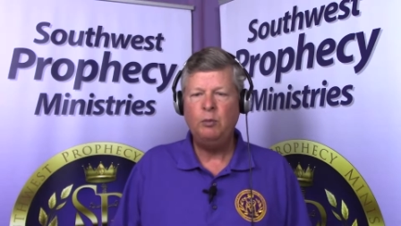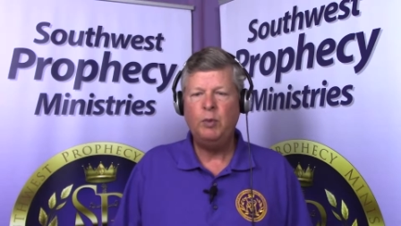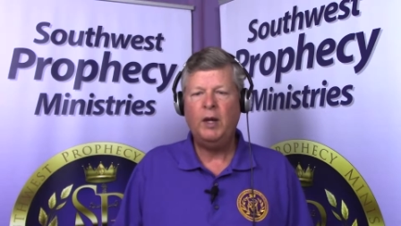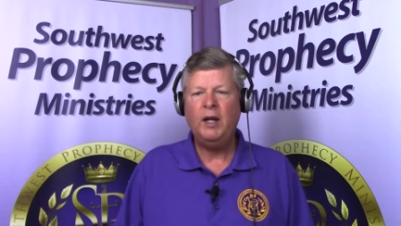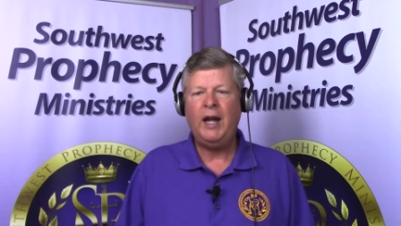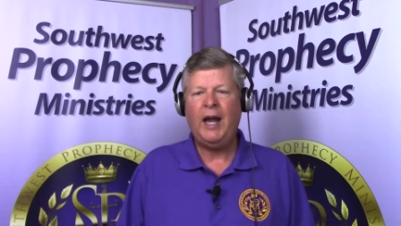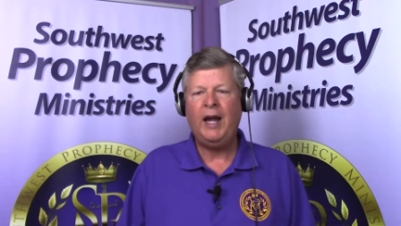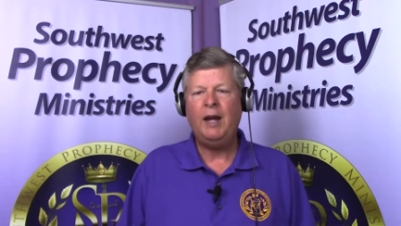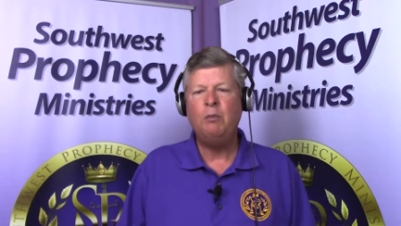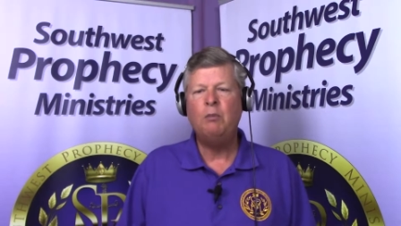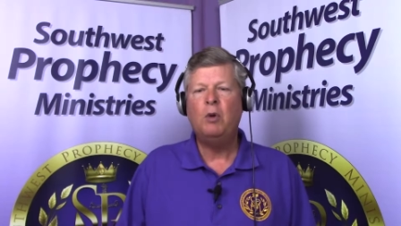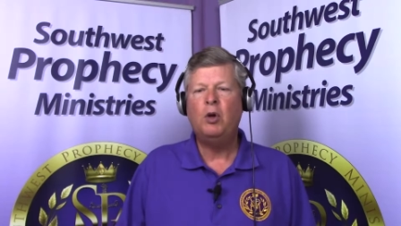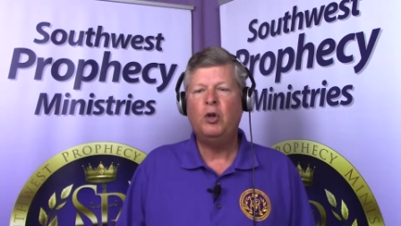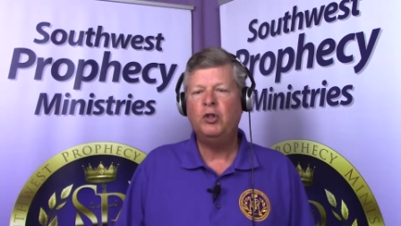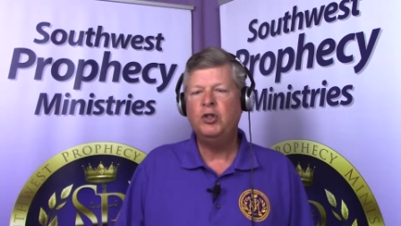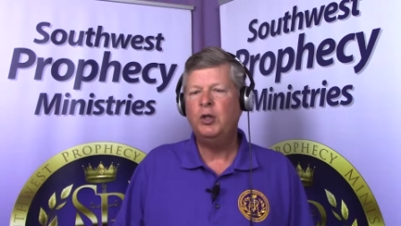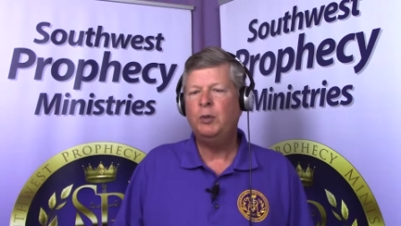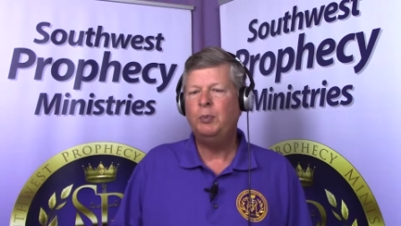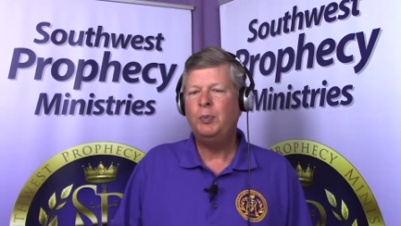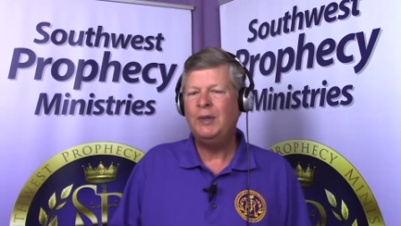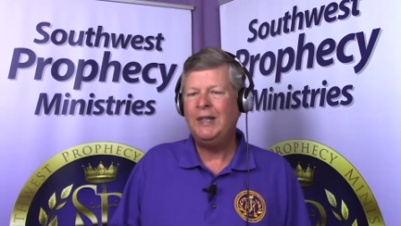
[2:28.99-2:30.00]
but a
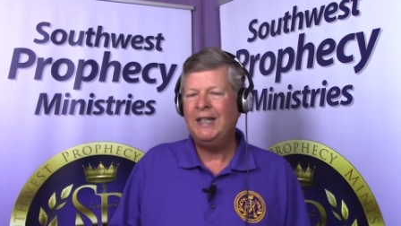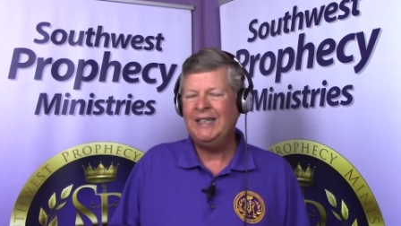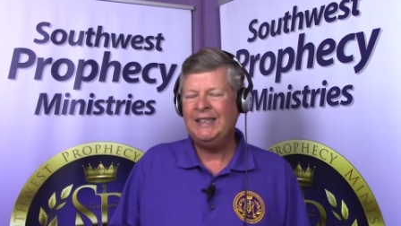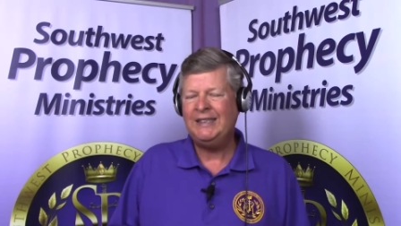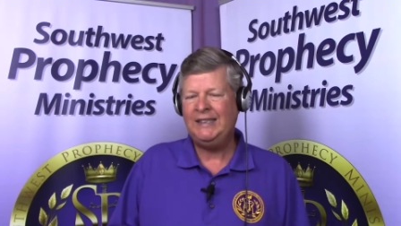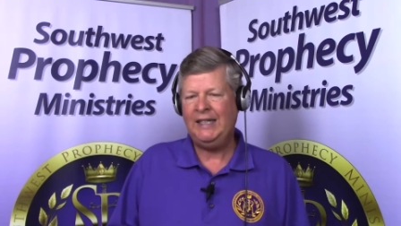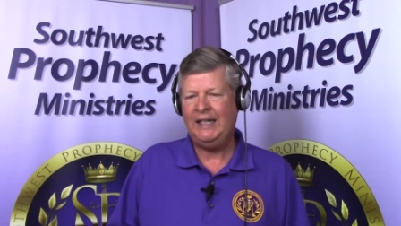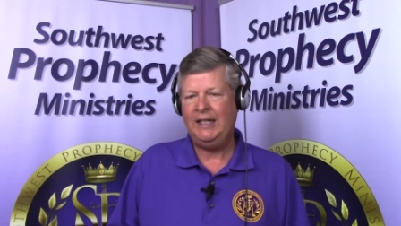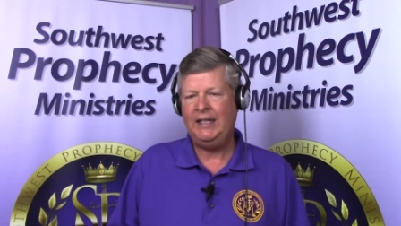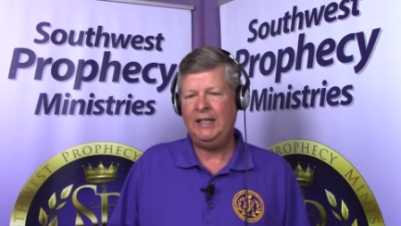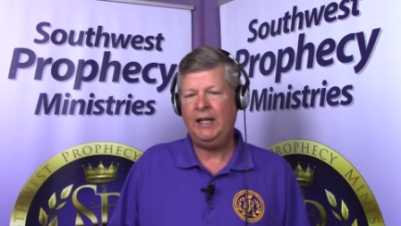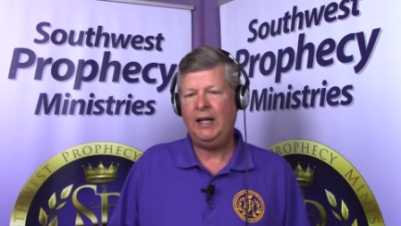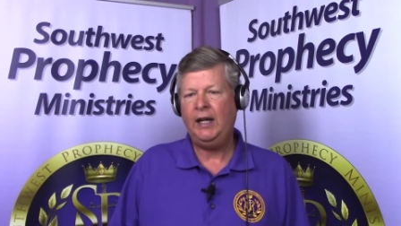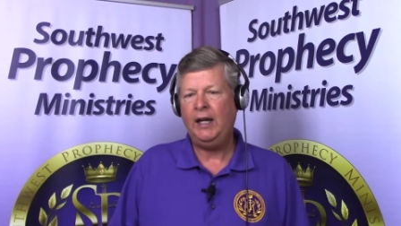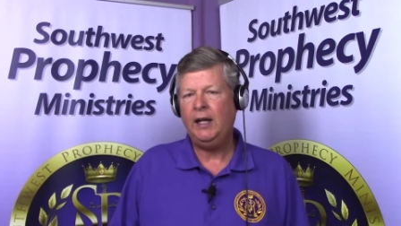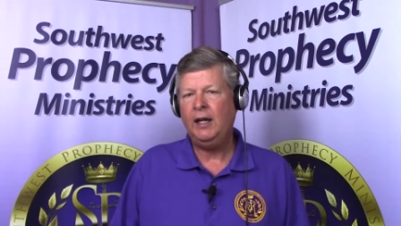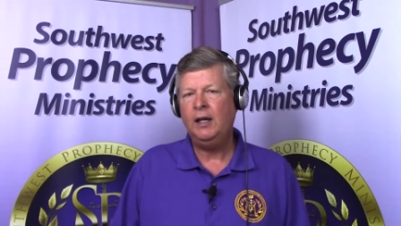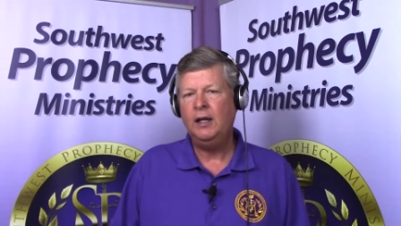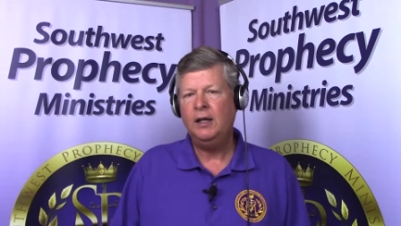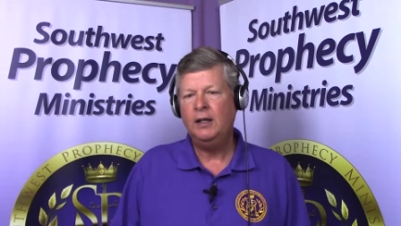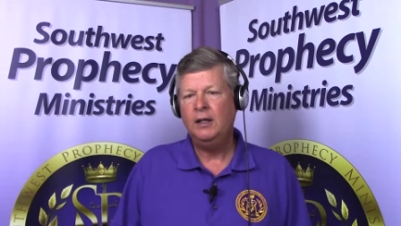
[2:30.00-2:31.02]

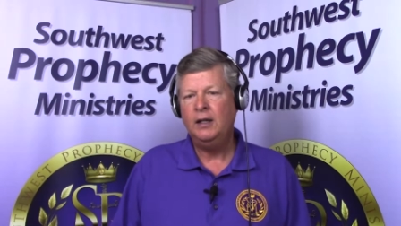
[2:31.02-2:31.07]
multiplicity